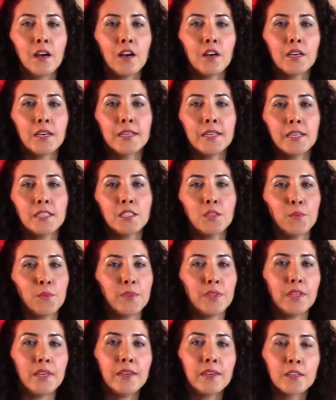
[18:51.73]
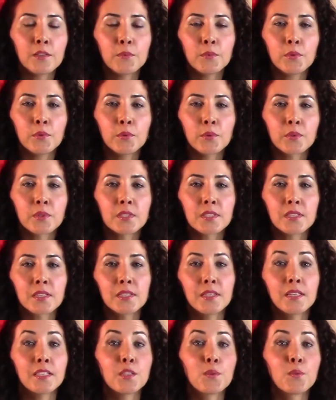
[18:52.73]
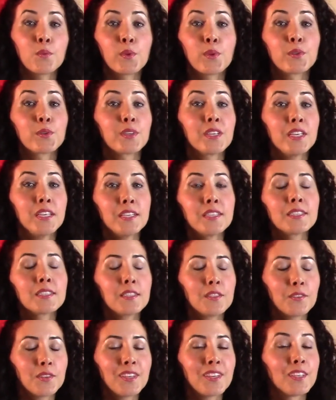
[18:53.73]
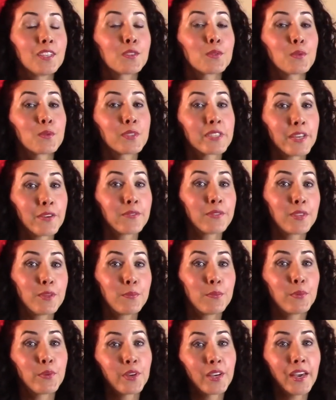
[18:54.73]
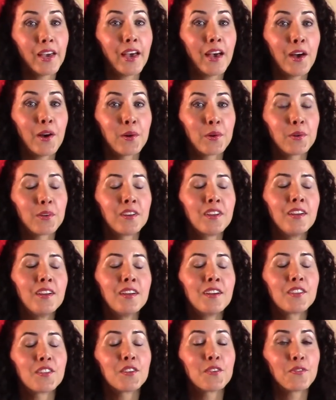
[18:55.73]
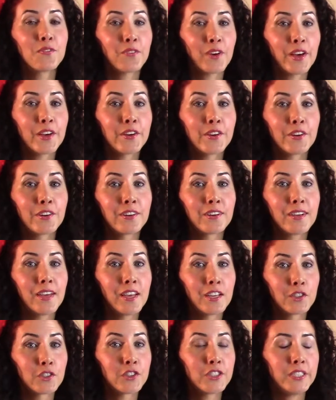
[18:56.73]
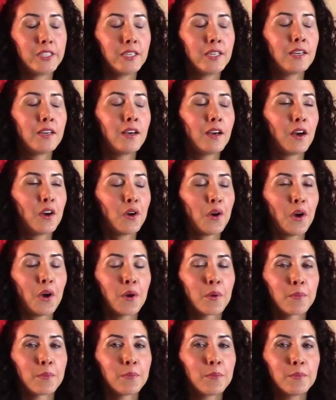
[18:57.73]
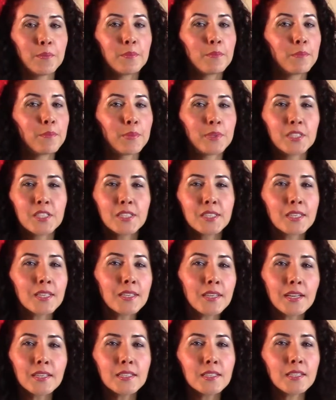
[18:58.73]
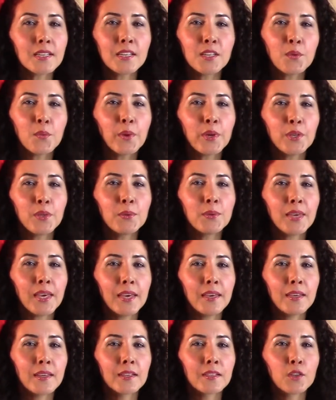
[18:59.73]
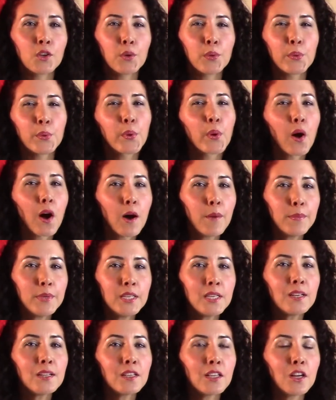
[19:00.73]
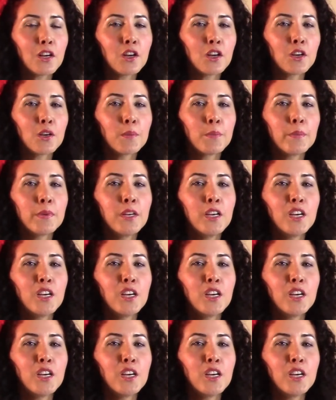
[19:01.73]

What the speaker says: connecting with animals, connecting with little kids. Little kids will definitely bring out the fire energy. But just connect in any way you can. Go to a comedy club,